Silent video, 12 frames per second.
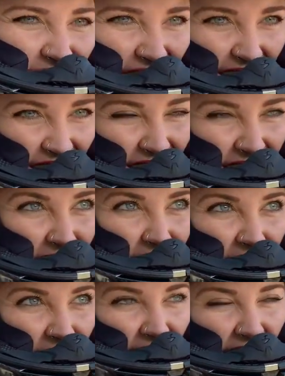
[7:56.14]
want in a helmet.
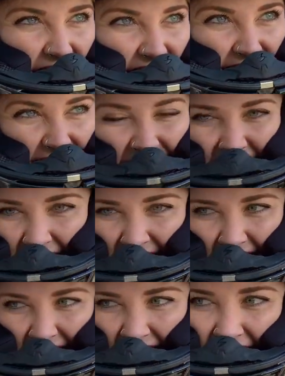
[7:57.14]
So turn
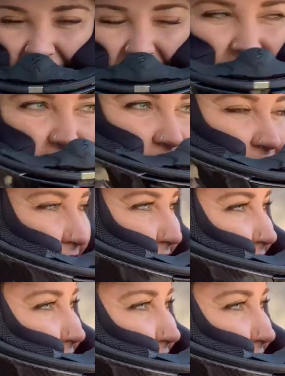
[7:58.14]
around slowly. Let's